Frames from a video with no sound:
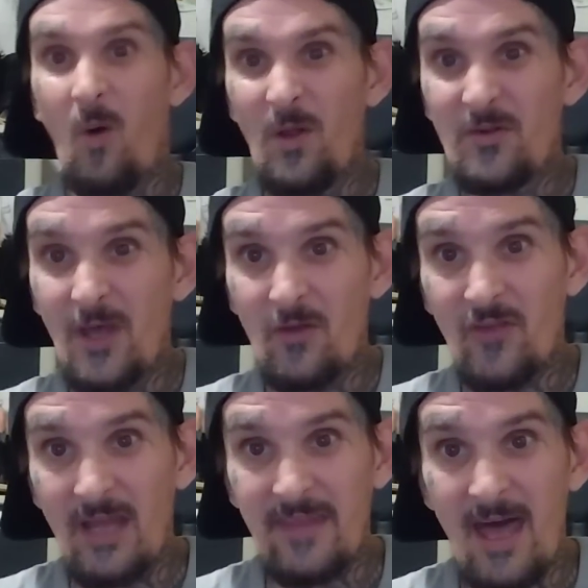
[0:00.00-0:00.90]
oil
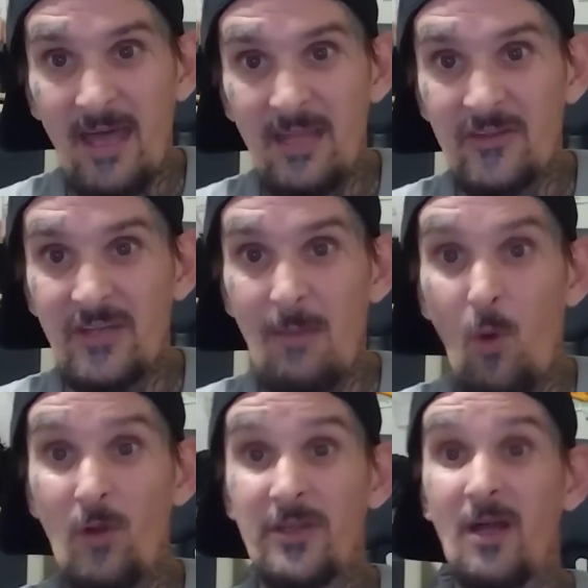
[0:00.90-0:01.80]
dells like that, hence the name
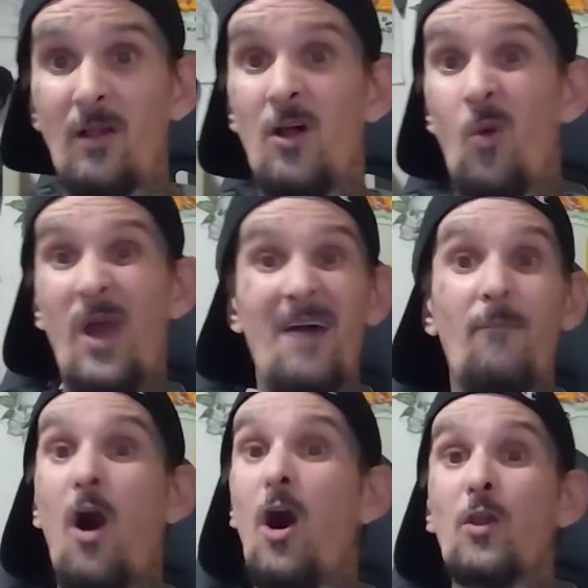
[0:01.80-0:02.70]
Oildale. We have
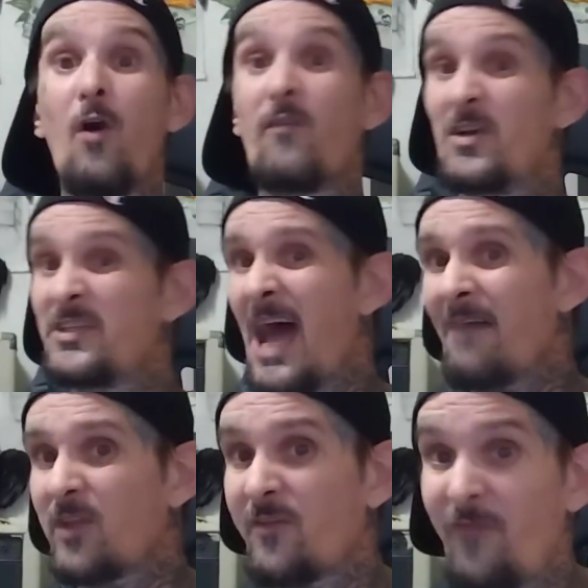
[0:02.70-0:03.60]
them all over.
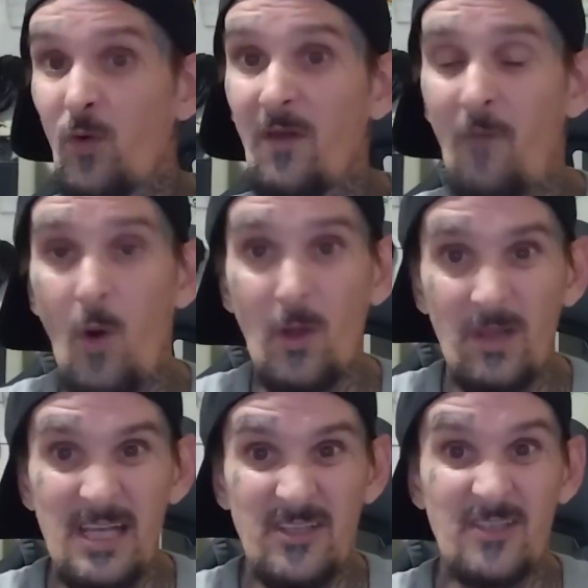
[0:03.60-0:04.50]
Taft is full of oil
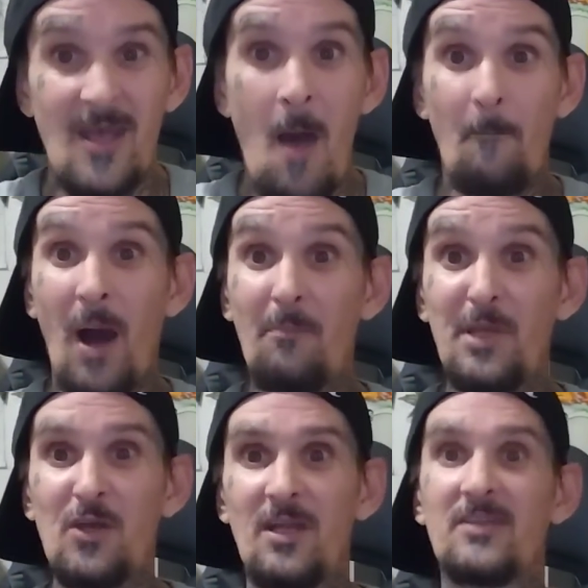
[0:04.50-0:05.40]
leases,
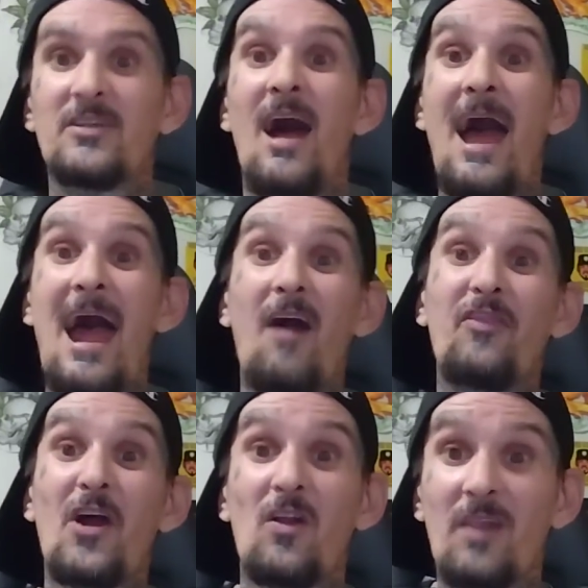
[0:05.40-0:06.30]
pumping units.
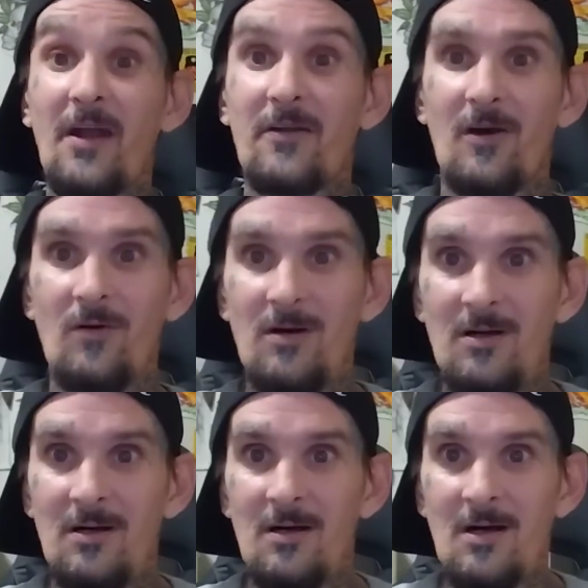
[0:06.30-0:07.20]
Out there, Lerdo,
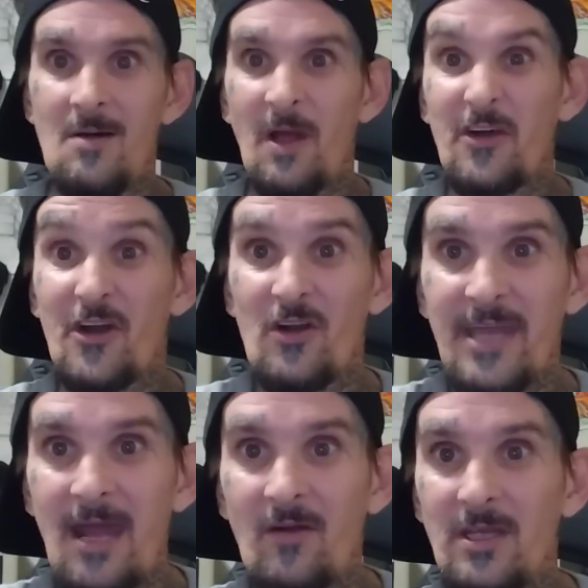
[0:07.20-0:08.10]
the Kern
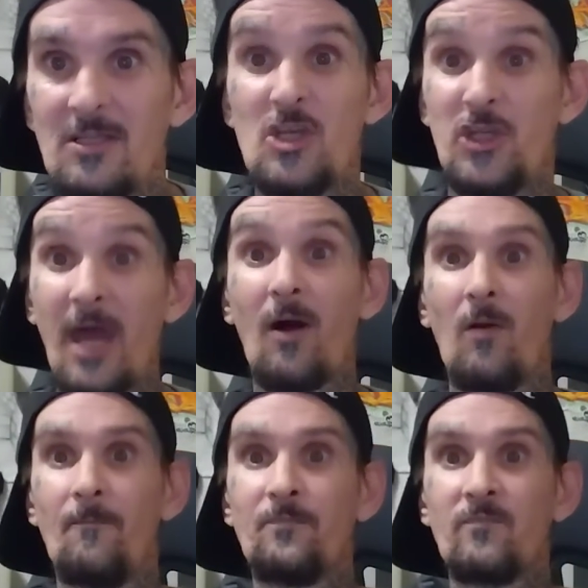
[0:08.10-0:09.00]
County
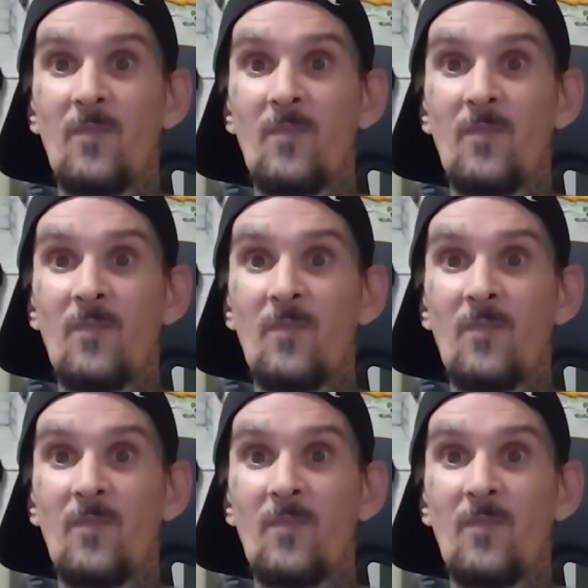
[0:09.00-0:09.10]
Jail,